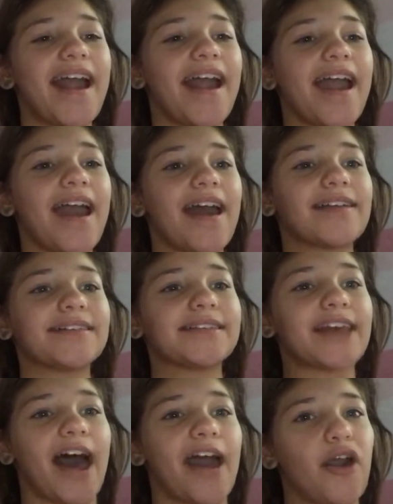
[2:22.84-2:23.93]
and
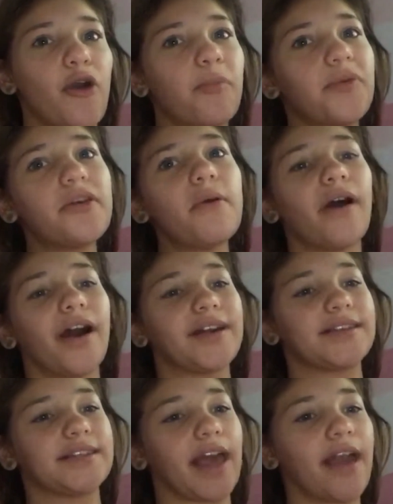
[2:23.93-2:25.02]
I hope you are
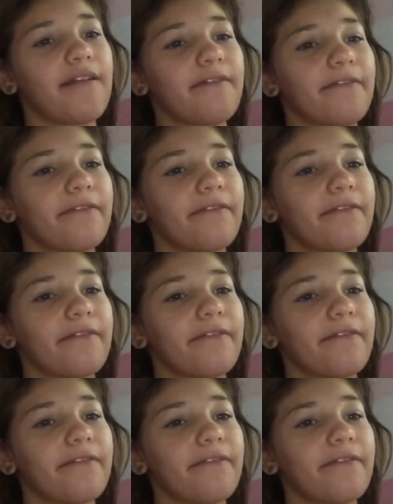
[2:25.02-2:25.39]
safe